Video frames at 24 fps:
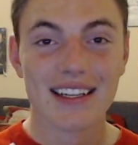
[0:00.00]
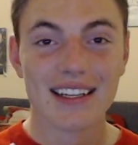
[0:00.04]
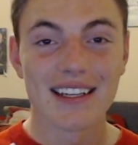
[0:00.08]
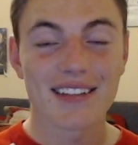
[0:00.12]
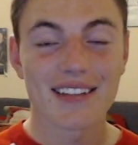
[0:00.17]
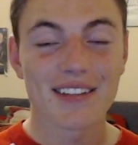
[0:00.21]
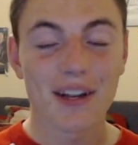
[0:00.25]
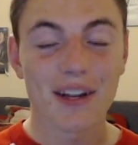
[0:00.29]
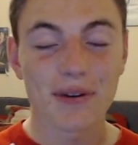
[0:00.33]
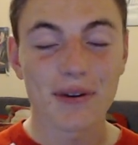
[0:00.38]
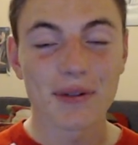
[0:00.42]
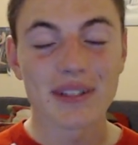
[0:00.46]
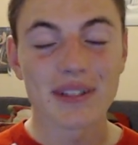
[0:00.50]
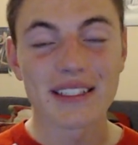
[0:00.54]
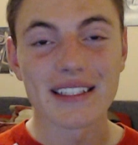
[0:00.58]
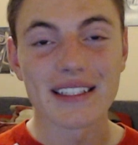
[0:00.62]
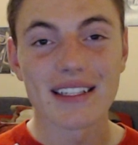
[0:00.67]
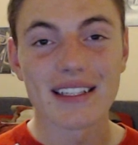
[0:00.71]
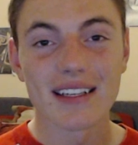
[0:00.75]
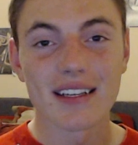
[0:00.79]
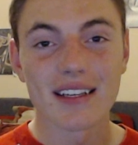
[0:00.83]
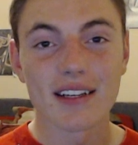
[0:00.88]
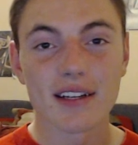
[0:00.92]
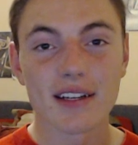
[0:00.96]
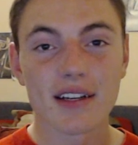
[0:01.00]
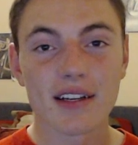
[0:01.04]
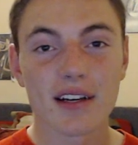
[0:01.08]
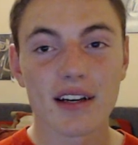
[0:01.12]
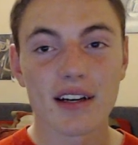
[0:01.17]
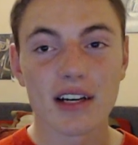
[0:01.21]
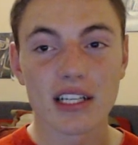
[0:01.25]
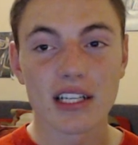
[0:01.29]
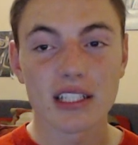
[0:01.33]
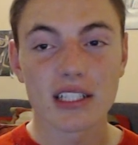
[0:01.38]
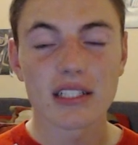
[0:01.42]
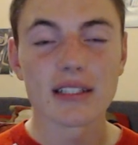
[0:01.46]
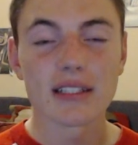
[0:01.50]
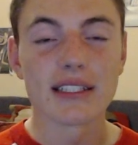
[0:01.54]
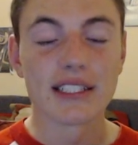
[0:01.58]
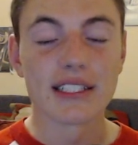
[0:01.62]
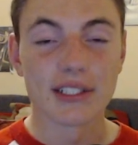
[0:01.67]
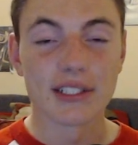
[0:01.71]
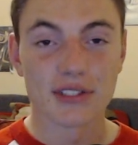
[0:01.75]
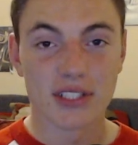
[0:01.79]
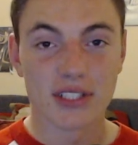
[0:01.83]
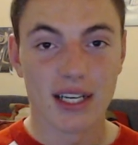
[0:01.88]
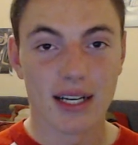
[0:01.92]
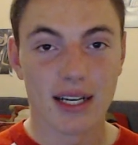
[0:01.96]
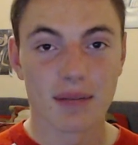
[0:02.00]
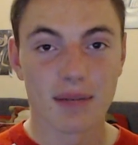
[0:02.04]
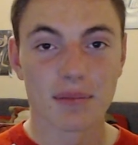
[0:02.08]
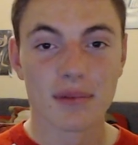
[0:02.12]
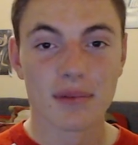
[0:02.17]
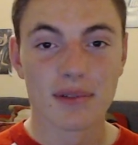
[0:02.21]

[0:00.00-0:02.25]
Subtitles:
It's not really a cleaning job.